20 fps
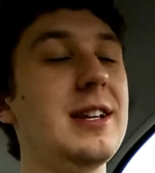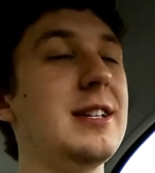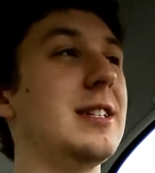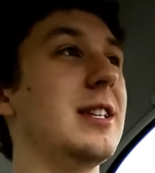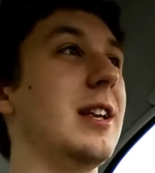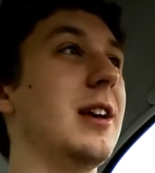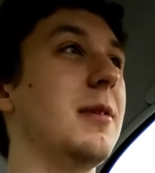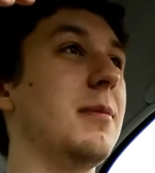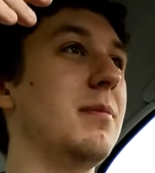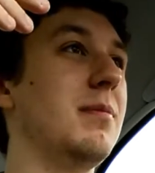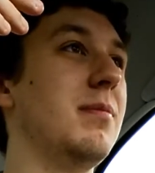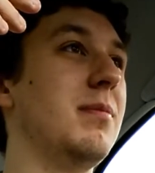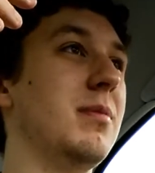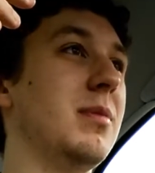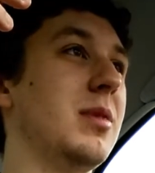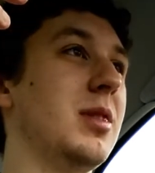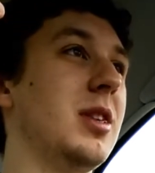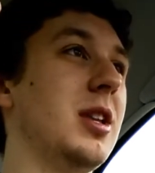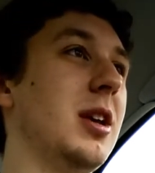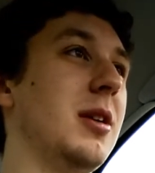He's
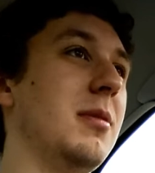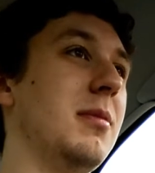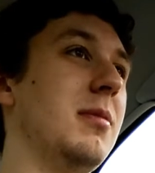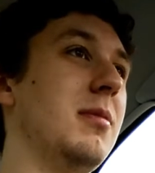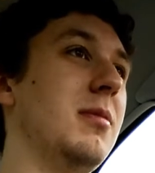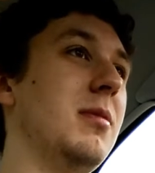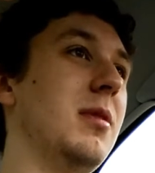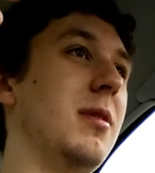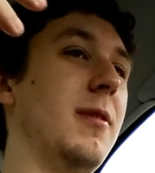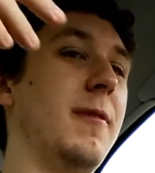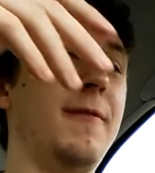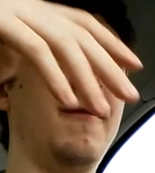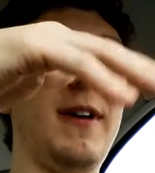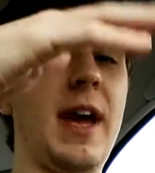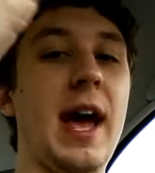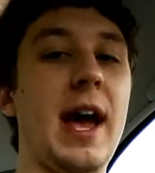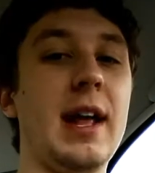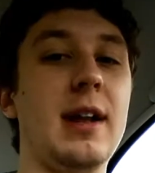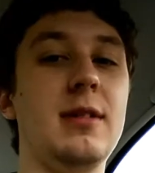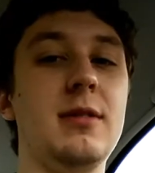the
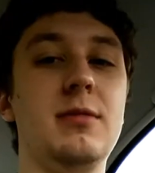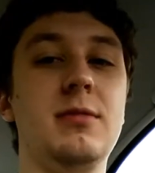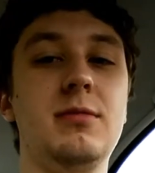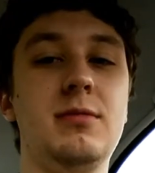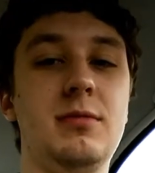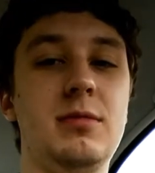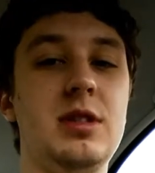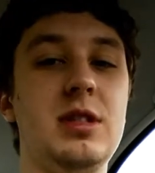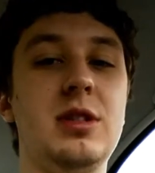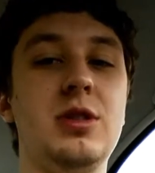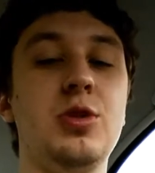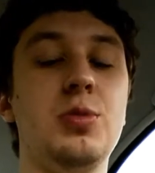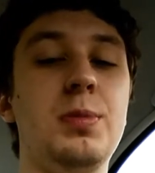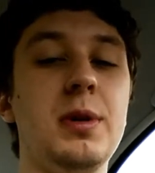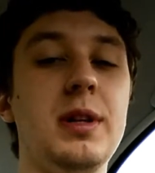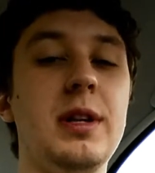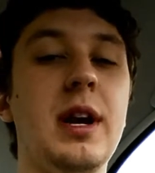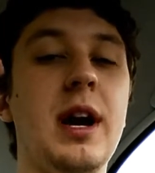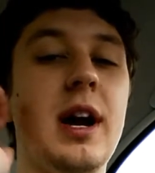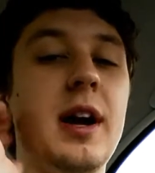fat,
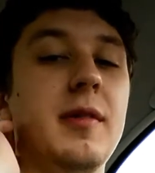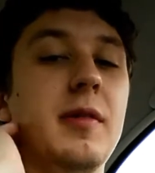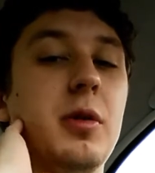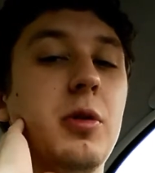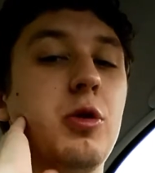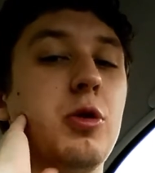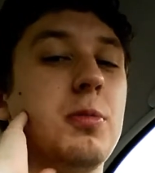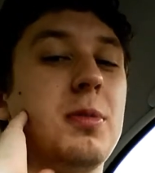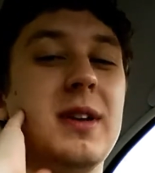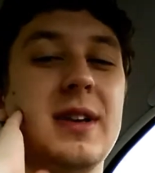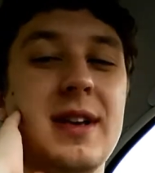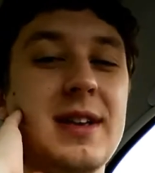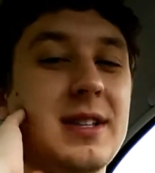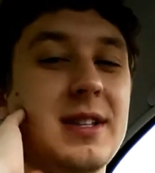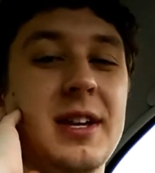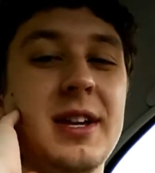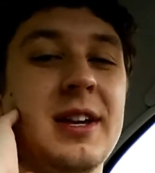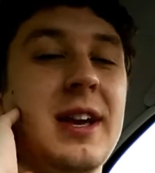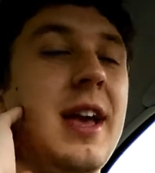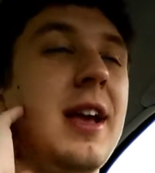stupid guy of the group. He
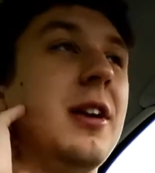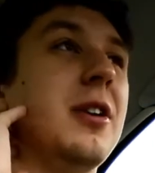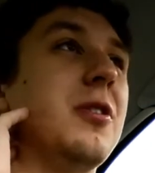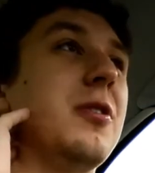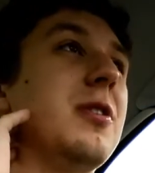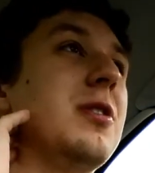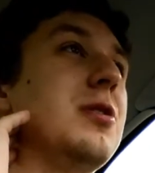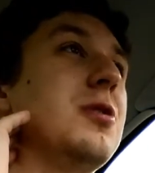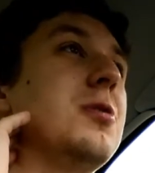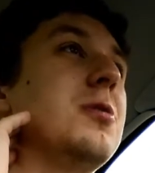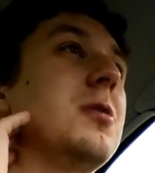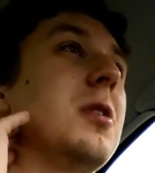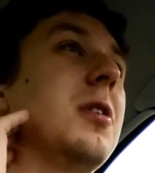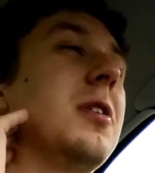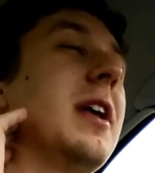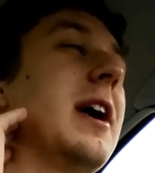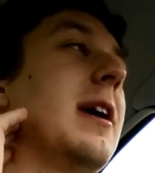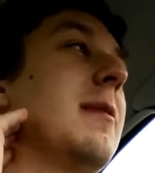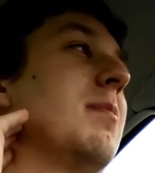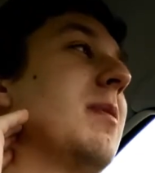has like anger issues,
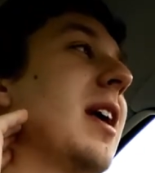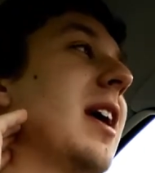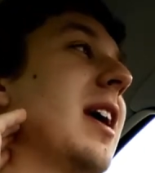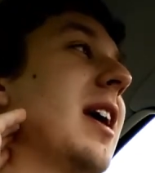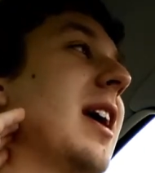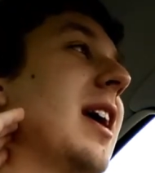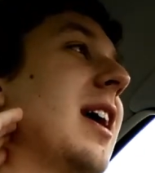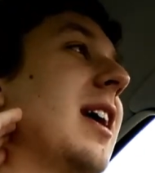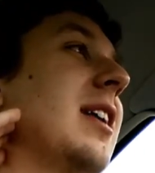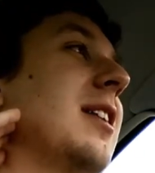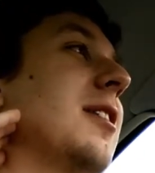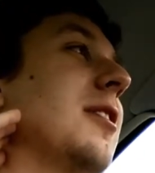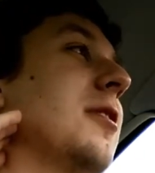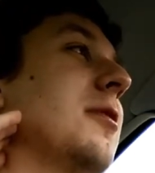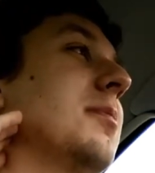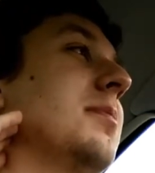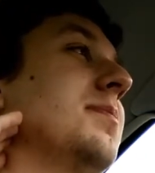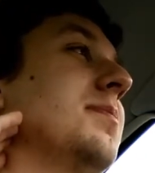all that, and